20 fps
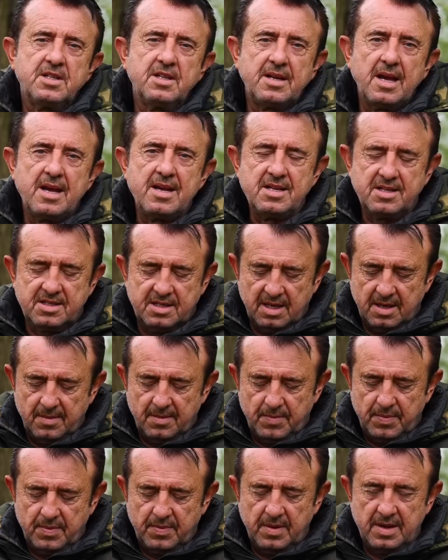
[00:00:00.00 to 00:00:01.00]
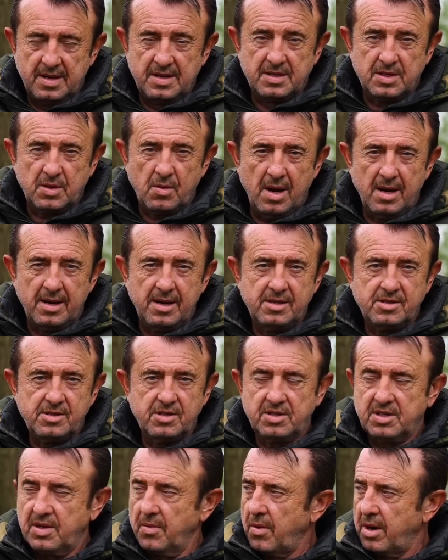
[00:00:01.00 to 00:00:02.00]
today's tip is quite an
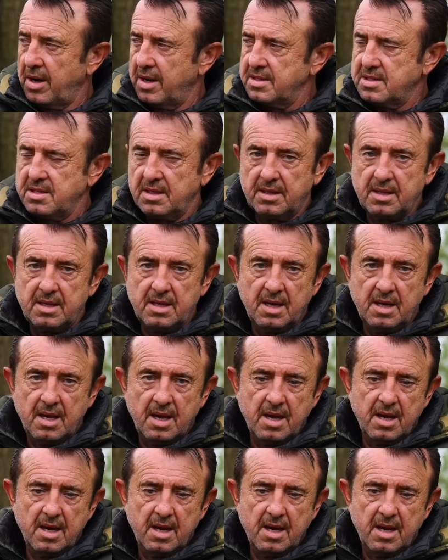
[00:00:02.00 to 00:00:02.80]
interesting one actually.